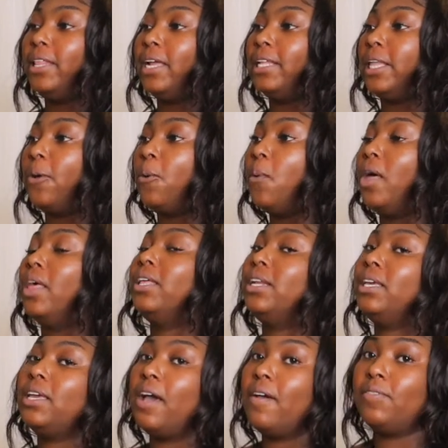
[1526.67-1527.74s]
Like the
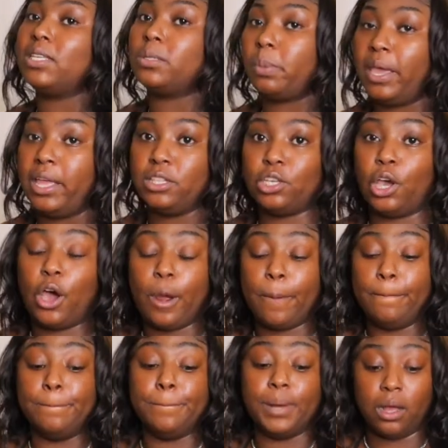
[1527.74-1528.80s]
quality of these pants are
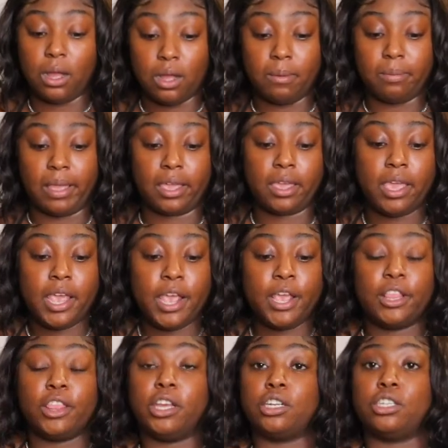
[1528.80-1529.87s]
bomb. Like
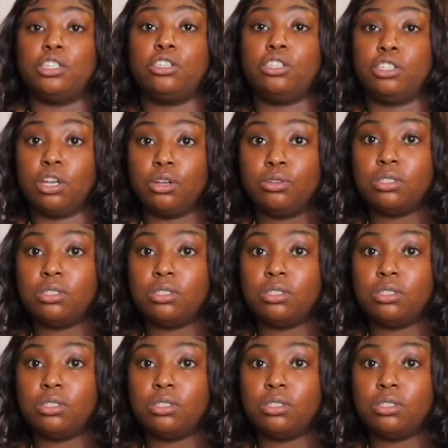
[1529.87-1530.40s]
they're so